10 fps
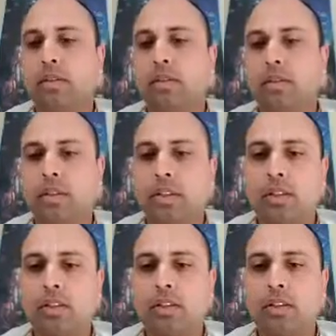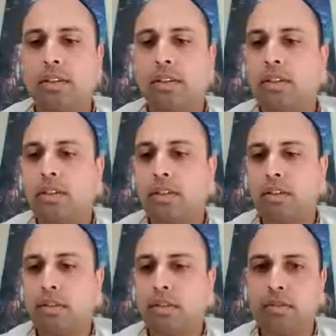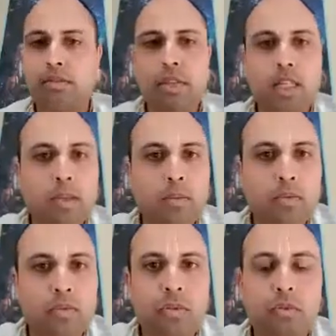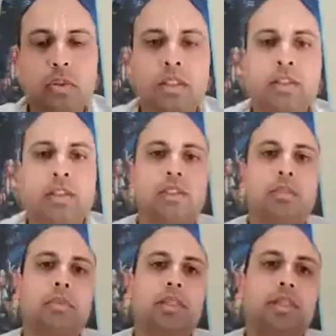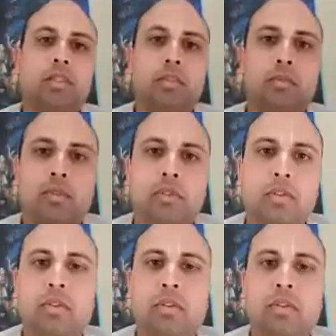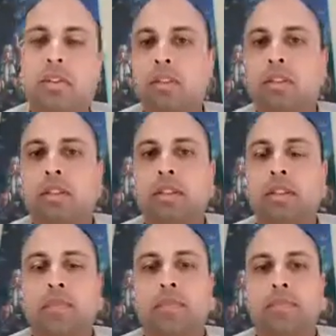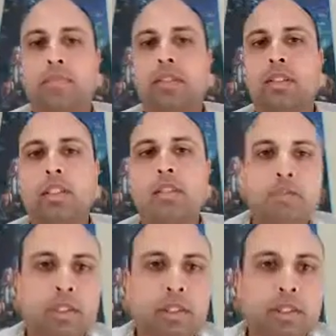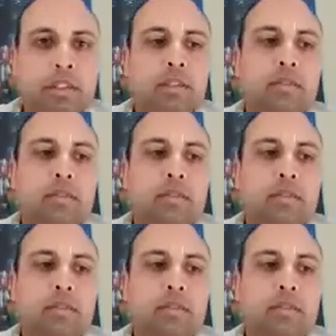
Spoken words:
consider that the name, form, qualities, and pastimes of the Lord are temporary,